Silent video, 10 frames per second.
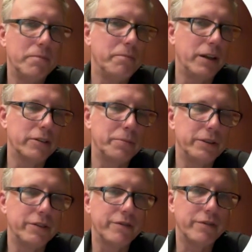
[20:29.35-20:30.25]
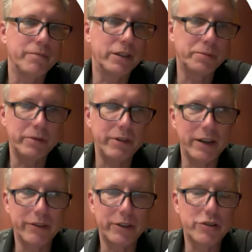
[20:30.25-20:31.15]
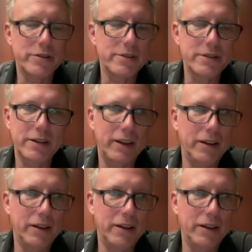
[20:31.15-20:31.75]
multiple realizations